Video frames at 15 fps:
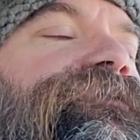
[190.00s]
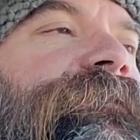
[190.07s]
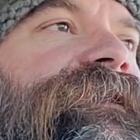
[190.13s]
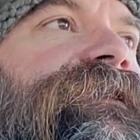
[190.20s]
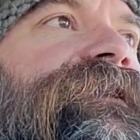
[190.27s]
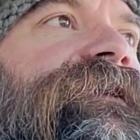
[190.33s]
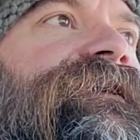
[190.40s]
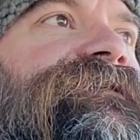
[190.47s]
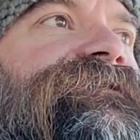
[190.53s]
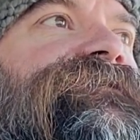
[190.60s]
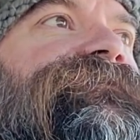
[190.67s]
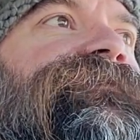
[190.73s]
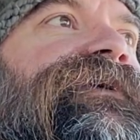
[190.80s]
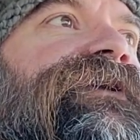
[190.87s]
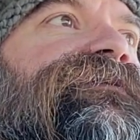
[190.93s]
bit less,
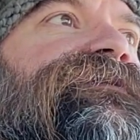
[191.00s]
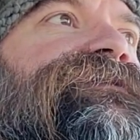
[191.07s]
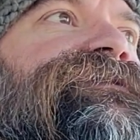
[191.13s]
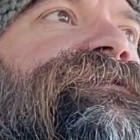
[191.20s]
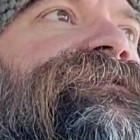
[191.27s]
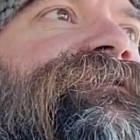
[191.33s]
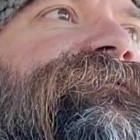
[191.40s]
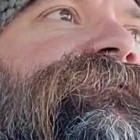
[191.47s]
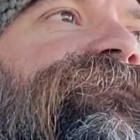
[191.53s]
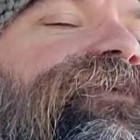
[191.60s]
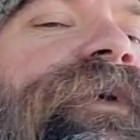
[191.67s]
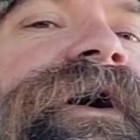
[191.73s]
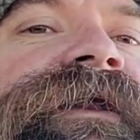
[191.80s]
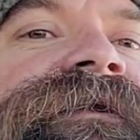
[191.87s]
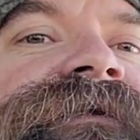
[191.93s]
but it was
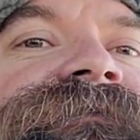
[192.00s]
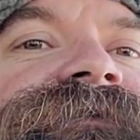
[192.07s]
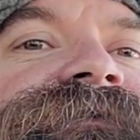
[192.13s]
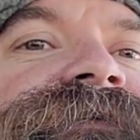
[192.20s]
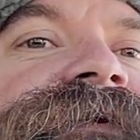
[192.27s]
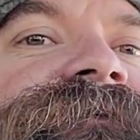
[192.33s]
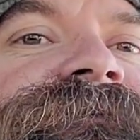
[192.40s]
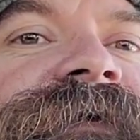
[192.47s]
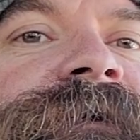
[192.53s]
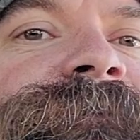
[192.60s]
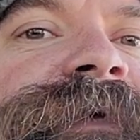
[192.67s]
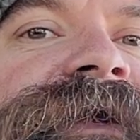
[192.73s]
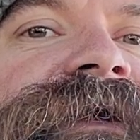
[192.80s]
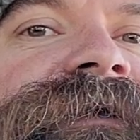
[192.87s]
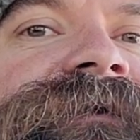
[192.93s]
wide enough to fit a fat
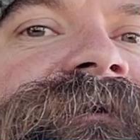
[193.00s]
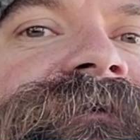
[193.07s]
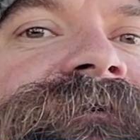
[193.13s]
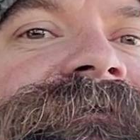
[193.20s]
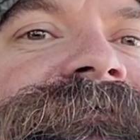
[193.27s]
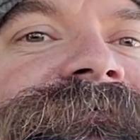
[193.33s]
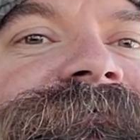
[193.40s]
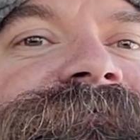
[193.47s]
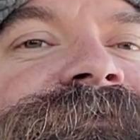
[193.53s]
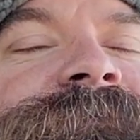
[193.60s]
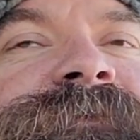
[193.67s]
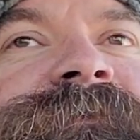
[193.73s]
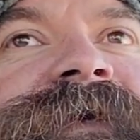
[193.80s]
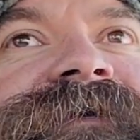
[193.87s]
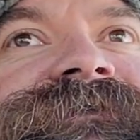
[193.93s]
pack from a
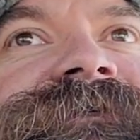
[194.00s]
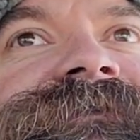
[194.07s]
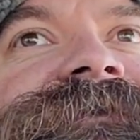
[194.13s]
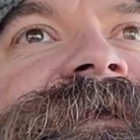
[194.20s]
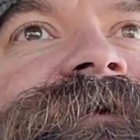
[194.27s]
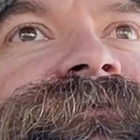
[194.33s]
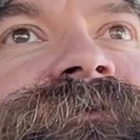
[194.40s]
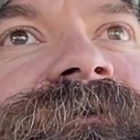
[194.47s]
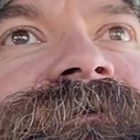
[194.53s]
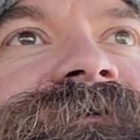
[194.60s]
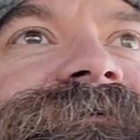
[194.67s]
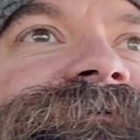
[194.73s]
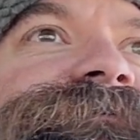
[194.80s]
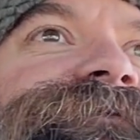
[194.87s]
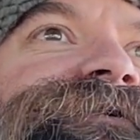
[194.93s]
Magic the Gathering
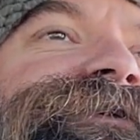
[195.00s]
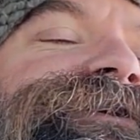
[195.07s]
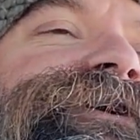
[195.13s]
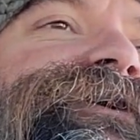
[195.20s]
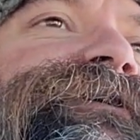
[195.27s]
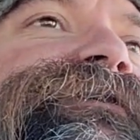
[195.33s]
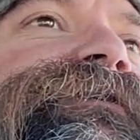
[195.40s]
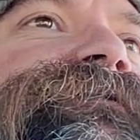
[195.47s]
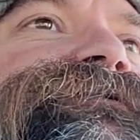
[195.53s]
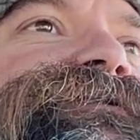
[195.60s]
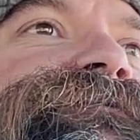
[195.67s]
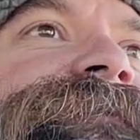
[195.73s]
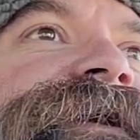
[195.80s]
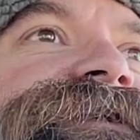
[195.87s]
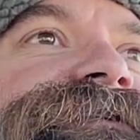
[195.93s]
card. So the
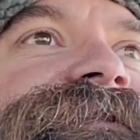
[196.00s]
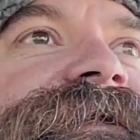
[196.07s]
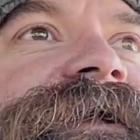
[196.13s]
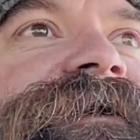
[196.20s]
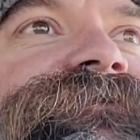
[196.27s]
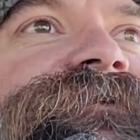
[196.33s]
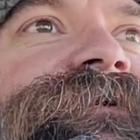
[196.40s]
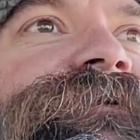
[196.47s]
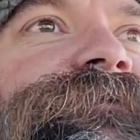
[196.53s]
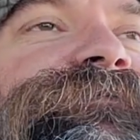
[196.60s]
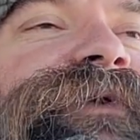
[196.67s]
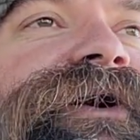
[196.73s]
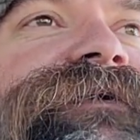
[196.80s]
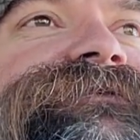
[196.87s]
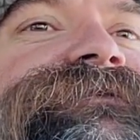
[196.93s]
Magic the Gathering
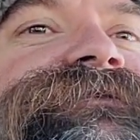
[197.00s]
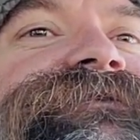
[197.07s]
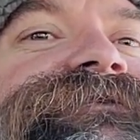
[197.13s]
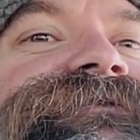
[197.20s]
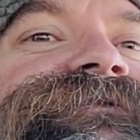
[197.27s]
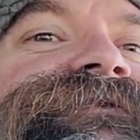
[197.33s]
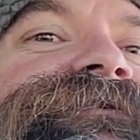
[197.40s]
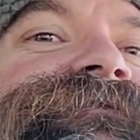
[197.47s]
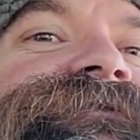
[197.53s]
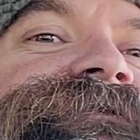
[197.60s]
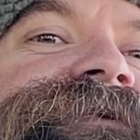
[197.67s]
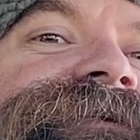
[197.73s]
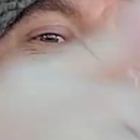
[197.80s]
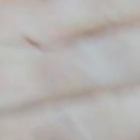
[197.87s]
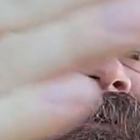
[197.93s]
boxes are
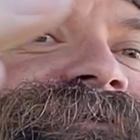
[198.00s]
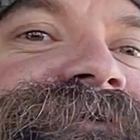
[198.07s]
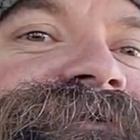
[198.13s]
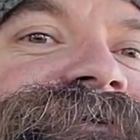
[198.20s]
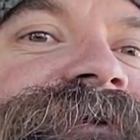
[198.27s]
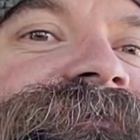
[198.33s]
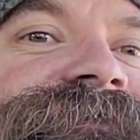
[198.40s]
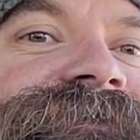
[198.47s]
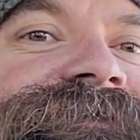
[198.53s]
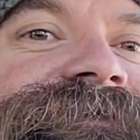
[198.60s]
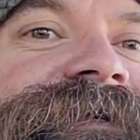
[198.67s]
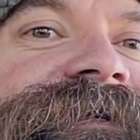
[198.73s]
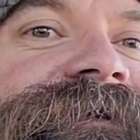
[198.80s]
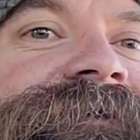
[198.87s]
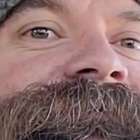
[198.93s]
sitting just off to the
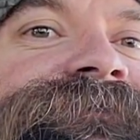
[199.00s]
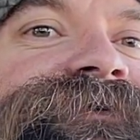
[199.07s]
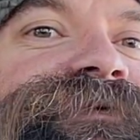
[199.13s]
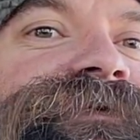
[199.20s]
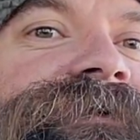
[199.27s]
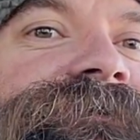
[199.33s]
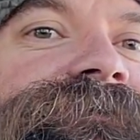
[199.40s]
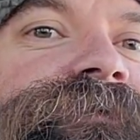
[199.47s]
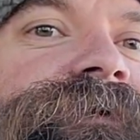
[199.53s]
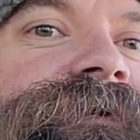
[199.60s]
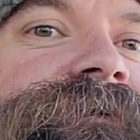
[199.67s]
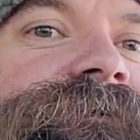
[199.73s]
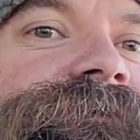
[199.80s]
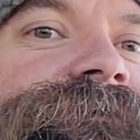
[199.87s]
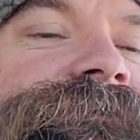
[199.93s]
side in between the
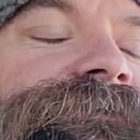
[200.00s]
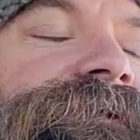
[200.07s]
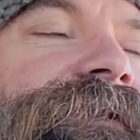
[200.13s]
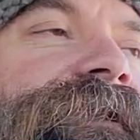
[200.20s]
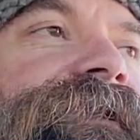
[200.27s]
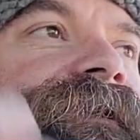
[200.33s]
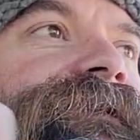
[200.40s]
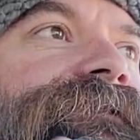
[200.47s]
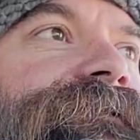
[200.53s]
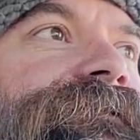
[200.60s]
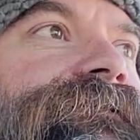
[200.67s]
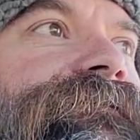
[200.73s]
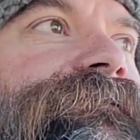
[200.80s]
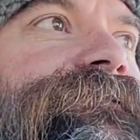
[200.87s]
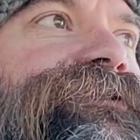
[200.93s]
wall and
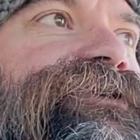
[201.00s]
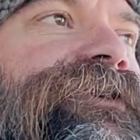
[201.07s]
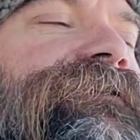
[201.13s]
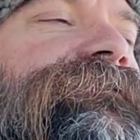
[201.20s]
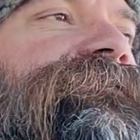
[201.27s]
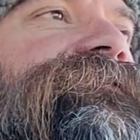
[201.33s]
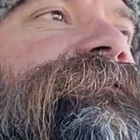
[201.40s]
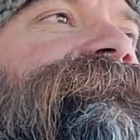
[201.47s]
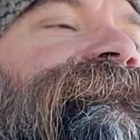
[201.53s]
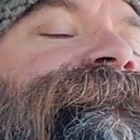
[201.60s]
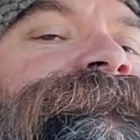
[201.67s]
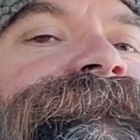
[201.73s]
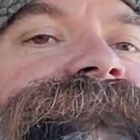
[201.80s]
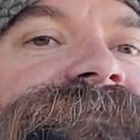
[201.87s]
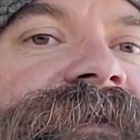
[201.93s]
the shelf.
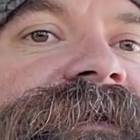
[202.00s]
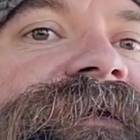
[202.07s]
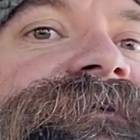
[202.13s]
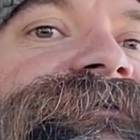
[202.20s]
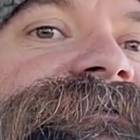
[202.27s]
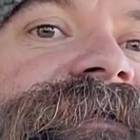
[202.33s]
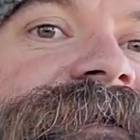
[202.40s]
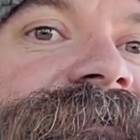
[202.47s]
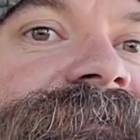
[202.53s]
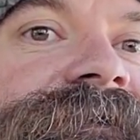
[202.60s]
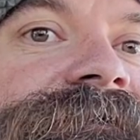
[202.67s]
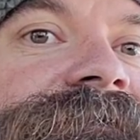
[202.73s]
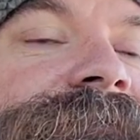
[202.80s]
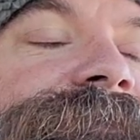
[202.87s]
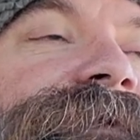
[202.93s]
And I stacked that
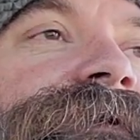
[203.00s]
up.